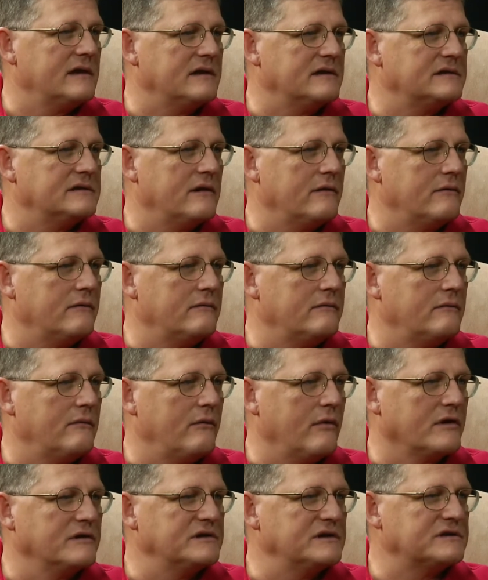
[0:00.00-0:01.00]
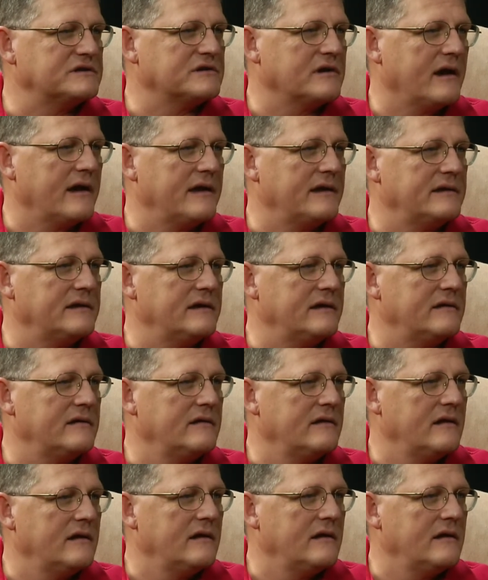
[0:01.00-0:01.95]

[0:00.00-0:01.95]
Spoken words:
And so we're just trying to